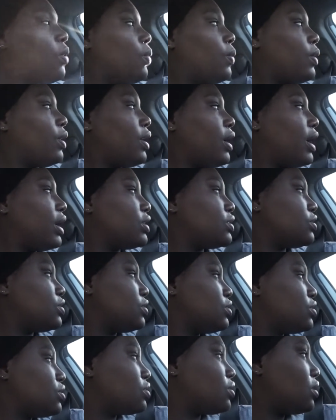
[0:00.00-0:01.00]
We're
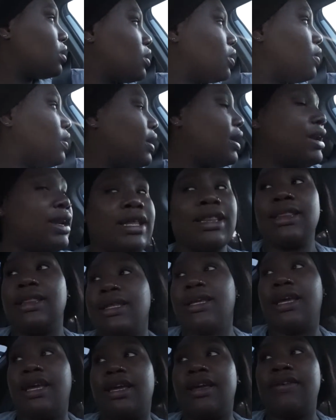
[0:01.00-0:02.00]
actually just going to go ahead and
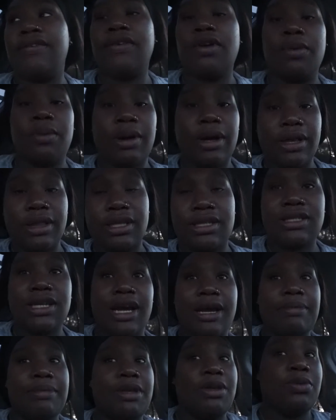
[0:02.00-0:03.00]
leave around the
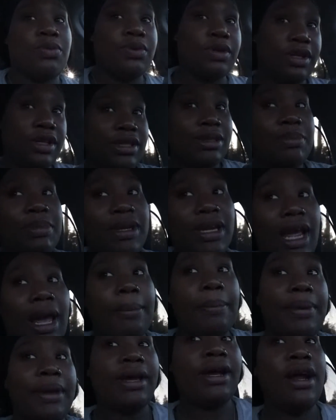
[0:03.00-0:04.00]
time he would be
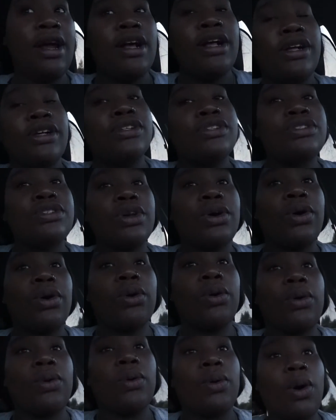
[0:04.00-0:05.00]
napping.
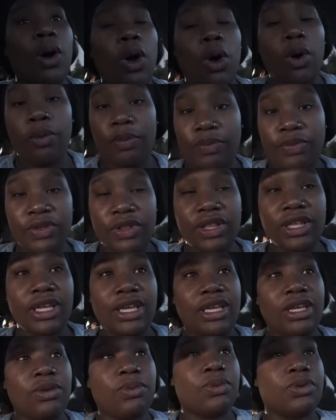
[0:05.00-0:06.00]
So hopefully
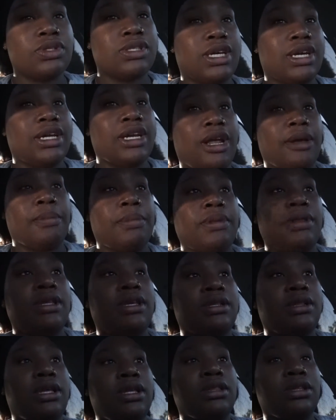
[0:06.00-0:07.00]
he will take a nap
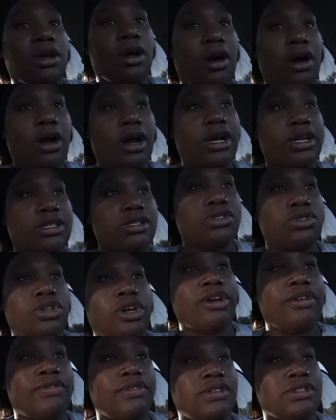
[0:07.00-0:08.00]
in the car because the
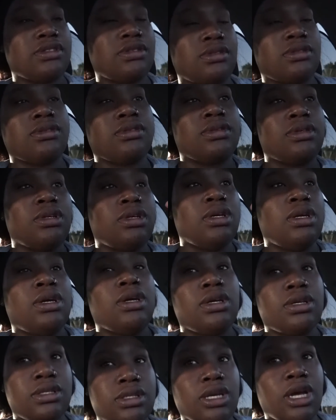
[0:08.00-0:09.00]
drive is
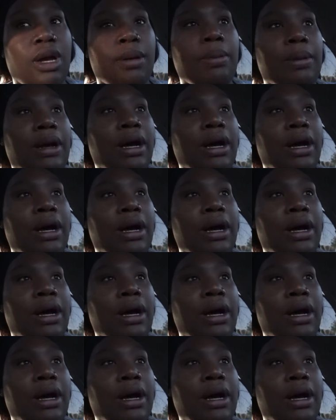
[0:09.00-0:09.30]
a couple